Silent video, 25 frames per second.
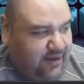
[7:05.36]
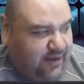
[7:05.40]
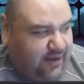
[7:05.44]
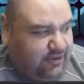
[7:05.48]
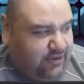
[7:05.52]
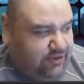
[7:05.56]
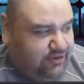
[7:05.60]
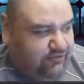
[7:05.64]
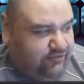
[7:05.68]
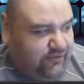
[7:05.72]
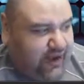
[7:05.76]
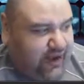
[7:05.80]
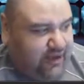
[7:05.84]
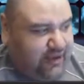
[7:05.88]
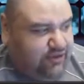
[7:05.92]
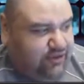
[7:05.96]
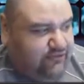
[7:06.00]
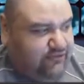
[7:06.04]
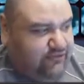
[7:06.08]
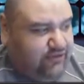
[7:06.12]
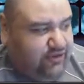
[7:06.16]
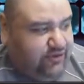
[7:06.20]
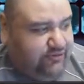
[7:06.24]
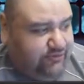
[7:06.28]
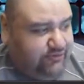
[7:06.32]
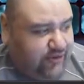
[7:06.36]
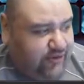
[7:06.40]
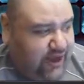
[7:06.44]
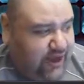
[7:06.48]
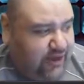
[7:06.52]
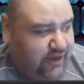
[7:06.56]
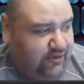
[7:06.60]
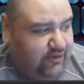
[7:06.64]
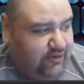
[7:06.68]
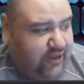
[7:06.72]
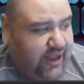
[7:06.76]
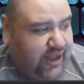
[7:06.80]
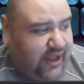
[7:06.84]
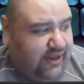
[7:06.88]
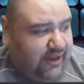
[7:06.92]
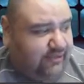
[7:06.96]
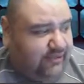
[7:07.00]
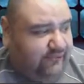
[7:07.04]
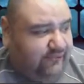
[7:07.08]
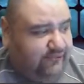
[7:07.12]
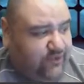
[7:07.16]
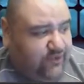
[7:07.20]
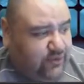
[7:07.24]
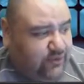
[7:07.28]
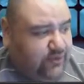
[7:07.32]
monster rises from the ground, and
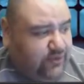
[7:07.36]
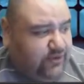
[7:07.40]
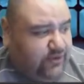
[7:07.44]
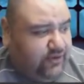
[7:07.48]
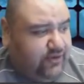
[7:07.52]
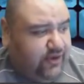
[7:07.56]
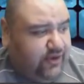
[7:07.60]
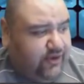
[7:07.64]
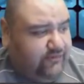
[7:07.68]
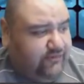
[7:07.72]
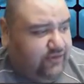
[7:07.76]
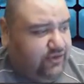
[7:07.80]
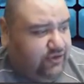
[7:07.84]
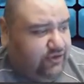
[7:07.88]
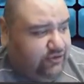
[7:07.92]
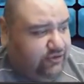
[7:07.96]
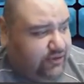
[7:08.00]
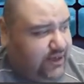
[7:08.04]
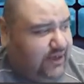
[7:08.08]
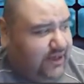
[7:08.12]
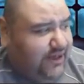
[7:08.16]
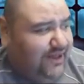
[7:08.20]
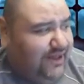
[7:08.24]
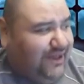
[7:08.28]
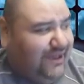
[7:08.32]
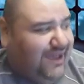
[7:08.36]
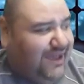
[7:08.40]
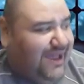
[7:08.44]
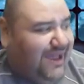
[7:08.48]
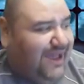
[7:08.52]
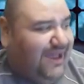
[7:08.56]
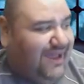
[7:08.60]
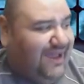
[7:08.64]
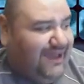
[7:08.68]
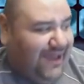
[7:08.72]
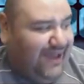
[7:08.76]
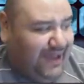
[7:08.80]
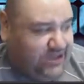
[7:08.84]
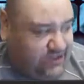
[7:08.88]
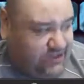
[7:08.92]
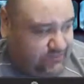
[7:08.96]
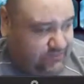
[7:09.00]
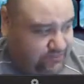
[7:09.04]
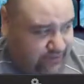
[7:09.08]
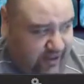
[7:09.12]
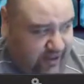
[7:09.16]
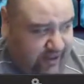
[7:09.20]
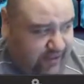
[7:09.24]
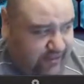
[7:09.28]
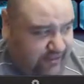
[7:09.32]
the viewers of the screening can't catch a
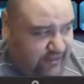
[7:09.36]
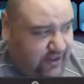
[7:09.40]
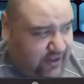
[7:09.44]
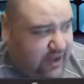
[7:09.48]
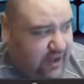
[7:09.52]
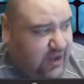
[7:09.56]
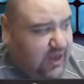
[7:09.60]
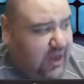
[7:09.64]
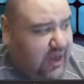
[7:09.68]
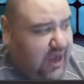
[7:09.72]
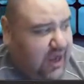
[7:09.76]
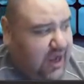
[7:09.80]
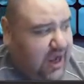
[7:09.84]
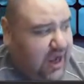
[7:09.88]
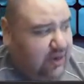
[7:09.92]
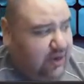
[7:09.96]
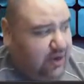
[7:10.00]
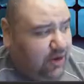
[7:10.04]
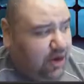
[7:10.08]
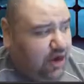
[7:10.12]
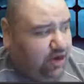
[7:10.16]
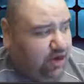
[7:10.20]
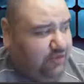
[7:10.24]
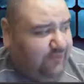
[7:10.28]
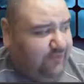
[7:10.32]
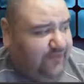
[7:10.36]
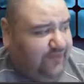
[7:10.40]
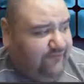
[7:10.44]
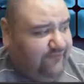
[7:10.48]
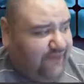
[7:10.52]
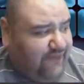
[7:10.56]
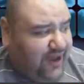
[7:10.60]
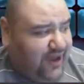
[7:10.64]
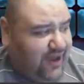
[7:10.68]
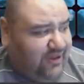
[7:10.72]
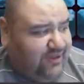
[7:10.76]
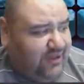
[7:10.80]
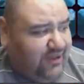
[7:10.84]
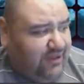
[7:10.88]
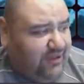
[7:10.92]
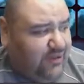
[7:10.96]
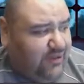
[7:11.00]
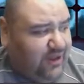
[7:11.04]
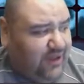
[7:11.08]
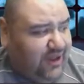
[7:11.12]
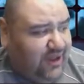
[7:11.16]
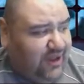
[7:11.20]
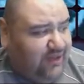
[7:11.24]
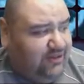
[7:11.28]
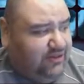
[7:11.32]
breath. Our hearts beat fast as
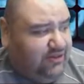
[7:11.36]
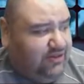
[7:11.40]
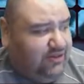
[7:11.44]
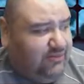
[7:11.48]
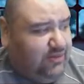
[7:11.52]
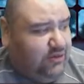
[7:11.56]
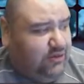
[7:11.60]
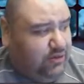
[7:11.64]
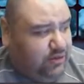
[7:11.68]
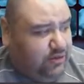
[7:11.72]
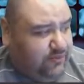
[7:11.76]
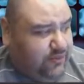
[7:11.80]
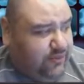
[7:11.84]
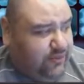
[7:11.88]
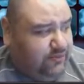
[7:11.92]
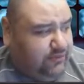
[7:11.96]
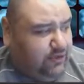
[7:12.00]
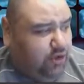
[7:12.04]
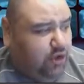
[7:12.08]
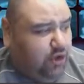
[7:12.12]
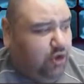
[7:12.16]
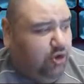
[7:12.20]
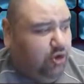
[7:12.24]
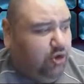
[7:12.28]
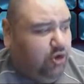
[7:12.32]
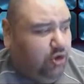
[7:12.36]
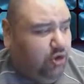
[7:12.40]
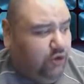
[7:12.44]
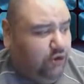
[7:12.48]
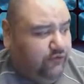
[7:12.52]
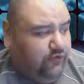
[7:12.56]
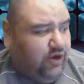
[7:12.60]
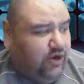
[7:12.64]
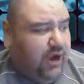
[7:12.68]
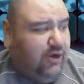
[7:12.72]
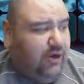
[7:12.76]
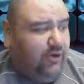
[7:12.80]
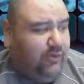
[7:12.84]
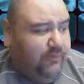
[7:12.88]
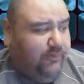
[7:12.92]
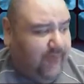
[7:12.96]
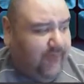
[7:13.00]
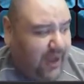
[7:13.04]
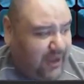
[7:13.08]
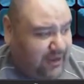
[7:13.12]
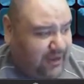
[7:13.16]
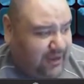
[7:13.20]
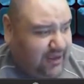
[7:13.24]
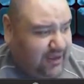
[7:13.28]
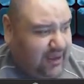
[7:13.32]
we get some goosebumps all over our
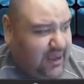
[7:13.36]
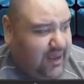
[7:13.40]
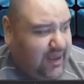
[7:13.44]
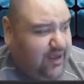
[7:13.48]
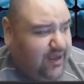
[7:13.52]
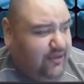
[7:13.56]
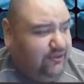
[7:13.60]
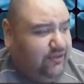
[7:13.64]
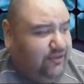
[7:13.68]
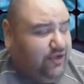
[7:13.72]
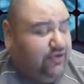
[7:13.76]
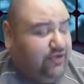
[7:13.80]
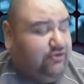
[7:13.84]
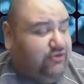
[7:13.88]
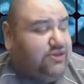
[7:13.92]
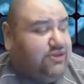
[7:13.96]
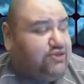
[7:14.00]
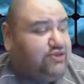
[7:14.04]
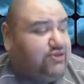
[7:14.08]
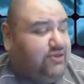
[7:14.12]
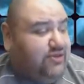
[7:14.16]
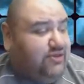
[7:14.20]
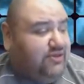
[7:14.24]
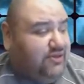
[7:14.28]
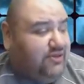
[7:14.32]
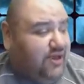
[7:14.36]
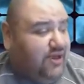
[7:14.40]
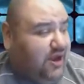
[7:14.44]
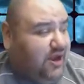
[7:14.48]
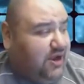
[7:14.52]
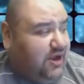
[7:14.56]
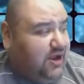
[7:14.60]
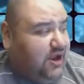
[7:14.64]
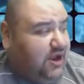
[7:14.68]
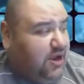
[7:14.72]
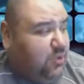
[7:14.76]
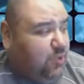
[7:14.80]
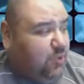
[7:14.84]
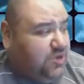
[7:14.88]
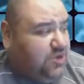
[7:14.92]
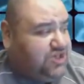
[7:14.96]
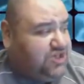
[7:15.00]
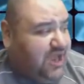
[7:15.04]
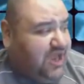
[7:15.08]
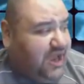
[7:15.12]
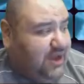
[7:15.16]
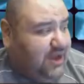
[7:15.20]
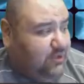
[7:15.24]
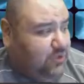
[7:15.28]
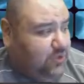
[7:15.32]
body. The creature design on
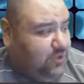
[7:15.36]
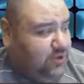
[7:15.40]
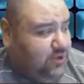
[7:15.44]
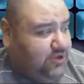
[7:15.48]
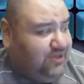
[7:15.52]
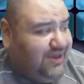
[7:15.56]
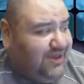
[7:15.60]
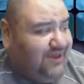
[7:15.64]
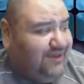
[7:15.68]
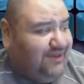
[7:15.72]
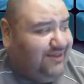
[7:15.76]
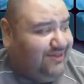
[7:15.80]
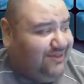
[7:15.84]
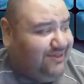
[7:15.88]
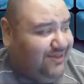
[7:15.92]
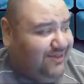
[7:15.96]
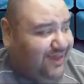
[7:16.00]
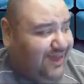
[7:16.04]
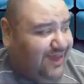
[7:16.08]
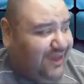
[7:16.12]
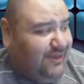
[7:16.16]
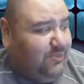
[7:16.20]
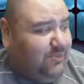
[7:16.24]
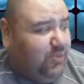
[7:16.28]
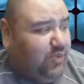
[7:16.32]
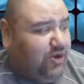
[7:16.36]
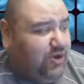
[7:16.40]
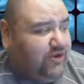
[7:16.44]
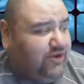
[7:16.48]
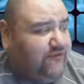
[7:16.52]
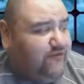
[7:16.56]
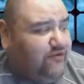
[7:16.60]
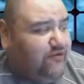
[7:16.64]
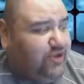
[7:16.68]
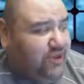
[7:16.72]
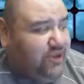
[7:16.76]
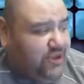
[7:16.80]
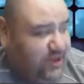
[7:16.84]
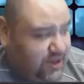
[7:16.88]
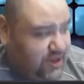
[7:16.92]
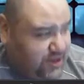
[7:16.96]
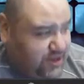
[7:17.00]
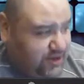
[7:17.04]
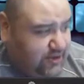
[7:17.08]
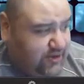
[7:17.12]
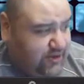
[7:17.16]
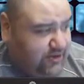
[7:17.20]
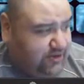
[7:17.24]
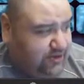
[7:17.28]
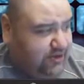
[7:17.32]
which Edwards and his team worked for
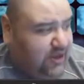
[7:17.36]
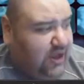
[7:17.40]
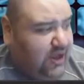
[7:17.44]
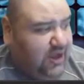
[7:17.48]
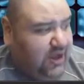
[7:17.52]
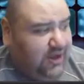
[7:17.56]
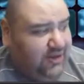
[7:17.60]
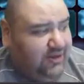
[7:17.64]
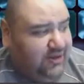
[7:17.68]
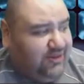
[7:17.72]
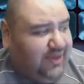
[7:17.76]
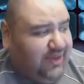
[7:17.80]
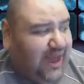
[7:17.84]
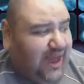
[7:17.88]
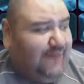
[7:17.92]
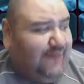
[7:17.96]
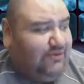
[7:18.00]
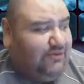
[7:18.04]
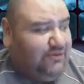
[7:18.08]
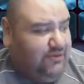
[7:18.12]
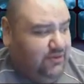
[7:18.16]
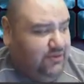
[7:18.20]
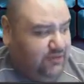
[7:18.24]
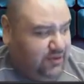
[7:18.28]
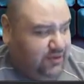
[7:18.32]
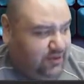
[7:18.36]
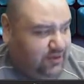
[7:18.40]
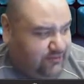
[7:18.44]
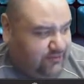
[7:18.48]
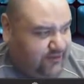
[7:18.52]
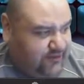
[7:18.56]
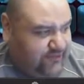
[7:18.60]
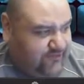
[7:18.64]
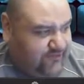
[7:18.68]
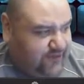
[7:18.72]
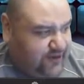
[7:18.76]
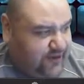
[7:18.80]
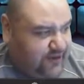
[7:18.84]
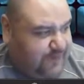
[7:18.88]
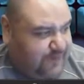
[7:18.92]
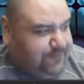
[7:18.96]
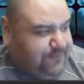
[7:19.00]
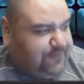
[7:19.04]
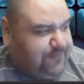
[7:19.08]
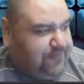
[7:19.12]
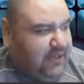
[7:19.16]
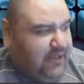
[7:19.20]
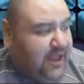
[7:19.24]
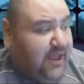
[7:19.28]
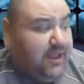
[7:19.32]
years looks absolutely terrific.
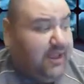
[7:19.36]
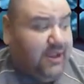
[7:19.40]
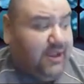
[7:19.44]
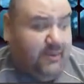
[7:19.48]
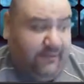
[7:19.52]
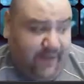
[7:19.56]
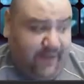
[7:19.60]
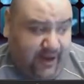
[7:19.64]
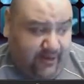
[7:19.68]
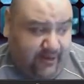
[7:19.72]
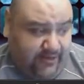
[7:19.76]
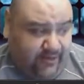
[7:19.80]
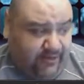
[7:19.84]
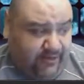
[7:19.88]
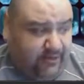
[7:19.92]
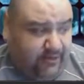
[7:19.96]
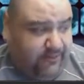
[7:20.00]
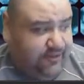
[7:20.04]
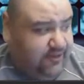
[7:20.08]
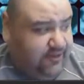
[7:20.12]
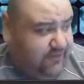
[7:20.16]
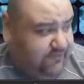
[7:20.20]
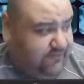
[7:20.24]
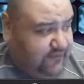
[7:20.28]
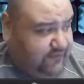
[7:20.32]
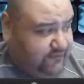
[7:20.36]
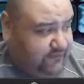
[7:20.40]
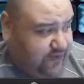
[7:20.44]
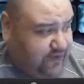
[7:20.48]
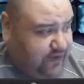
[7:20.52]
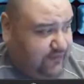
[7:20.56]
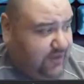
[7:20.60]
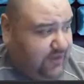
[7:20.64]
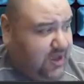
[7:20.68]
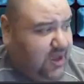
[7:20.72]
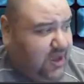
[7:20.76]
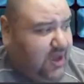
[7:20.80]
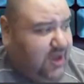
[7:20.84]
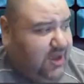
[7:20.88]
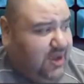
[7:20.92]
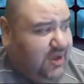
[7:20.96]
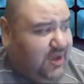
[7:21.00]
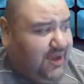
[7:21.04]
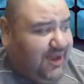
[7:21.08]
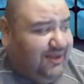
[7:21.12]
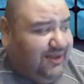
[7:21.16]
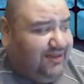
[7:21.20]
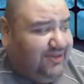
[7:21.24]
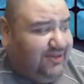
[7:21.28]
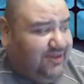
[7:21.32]
In comparison to Pacific Rim,
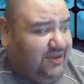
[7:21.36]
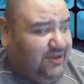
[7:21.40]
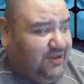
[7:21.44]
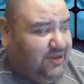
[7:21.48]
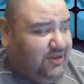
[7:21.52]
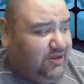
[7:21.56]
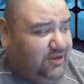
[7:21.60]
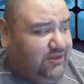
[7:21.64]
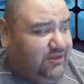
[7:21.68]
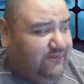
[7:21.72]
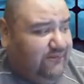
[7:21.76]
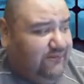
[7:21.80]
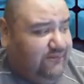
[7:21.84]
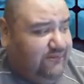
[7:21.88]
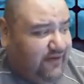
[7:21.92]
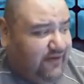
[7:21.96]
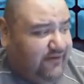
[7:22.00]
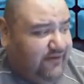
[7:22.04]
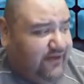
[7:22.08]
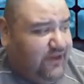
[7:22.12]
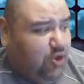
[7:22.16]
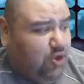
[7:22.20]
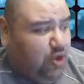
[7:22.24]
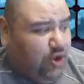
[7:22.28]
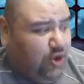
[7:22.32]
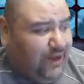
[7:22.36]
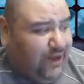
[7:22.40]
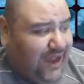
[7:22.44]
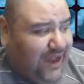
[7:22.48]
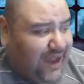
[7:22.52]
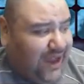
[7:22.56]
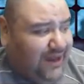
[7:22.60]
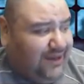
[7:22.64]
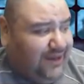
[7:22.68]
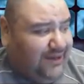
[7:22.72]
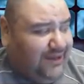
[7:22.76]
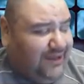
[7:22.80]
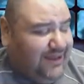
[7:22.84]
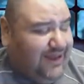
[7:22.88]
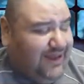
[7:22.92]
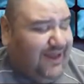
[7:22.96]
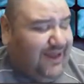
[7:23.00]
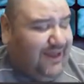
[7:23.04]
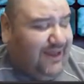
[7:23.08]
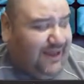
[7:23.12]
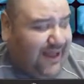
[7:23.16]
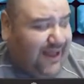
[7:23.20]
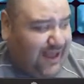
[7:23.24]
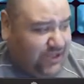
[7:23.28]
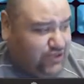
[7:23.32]
Godzilla looks very organically
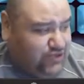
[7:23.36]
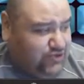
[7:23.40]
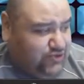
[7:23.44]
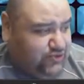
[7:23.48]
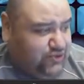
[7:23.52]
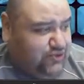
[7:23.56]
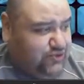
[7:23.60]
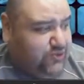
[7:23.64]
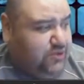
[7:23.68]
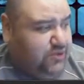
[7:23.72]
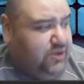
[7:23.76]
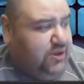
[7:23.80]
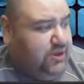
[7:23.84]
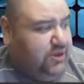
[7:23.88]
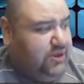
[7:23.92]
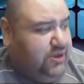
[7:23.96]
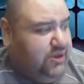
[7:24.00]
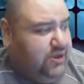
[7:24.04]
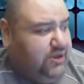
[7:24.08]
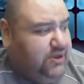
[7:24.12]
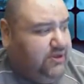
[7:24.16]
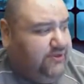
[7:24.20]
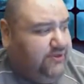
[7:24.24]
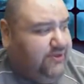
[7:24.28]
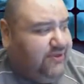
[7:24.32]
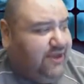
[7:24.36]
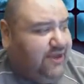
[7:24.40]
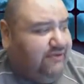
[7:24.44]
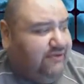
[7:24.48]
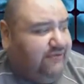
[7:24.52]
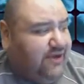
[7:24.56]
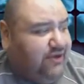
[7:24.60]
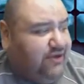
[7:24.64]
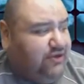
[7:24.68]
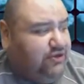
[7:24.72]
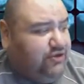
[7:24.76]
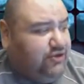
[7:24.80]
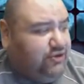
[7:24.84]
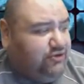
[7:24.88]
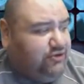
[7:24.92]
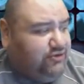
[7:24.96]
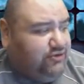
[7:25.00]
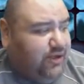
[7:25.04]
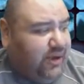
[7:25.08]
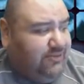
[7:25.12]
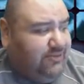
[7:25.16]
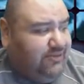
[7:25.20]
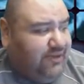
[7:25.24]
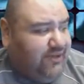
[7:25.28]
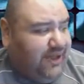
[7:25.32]
and natural. The director
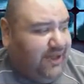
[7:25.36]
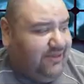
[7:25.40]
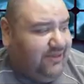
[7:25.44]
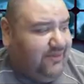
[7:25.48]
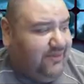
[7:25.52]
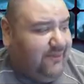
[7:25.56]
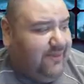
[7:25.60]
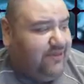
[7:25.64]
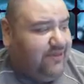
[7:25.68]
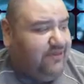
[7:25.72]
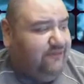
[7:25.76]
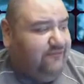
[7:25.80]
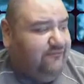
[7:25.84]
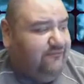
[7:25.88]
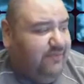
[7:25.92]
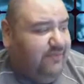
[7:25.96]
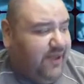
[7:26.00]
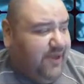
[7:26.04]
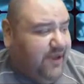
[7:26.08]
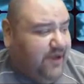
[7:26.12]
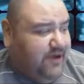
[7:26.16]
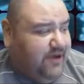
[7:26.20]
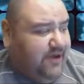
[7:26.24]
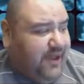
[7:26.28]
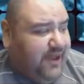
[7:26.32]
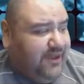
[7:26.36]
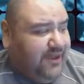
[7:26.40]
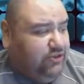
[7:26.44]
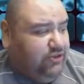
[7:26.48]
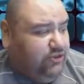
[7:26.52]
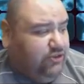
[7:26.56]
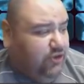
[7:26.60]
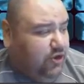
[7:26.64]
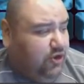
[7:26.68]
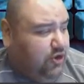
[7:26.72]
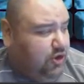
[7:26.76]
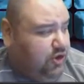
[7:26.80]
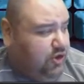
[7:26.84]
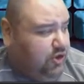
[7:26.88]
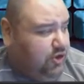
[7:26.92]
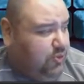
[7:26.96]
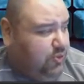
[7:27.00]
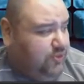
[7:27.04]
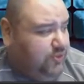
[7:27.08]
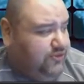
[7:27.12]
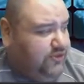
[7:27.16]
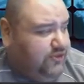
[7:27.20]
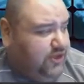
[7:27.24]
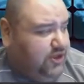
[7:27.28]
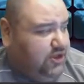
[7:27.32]
describes it as a mix of bear and dog
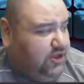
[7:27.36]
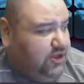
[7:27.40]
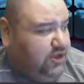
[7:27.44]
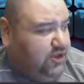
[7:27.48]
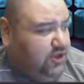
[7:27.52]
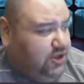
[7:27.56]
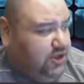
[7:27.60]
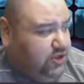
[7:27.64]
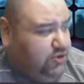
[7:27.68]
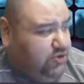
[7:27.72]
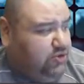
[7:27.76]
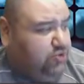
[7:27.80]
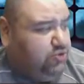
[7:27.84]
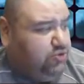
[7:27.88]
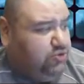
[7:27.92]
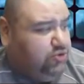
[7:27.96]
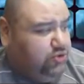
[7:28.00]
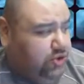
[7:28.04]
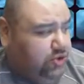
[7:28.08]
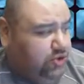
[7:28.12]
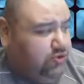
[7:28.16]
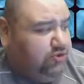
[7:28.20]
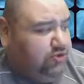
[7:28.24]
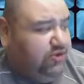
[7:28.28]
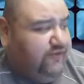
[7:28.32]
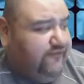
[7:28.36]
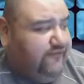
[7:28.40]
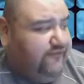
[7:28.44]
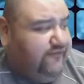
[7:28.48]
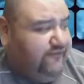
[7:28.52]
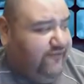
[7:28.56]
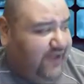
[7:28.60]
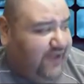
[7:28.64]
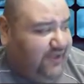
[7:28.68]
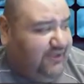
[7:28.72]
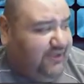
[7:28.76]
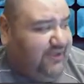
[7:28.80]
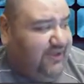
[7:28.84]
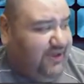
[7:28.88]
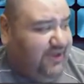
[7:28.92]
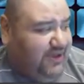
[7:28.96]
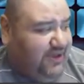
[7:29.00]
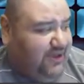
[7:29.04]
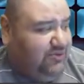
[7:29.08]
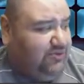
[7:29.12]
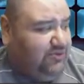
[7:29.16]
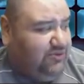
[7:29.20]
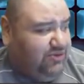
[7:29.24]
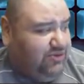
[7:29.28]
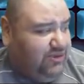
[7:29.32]
with a little dose of fancy
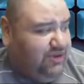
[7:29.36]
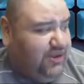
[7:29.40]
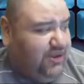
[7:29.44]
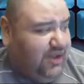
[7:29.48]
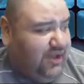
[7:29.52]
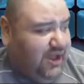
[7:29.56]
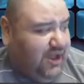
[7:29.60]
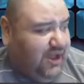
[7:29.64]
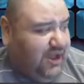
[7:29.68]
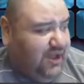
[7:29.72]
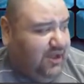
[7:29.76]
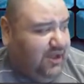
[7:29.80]
eagle in the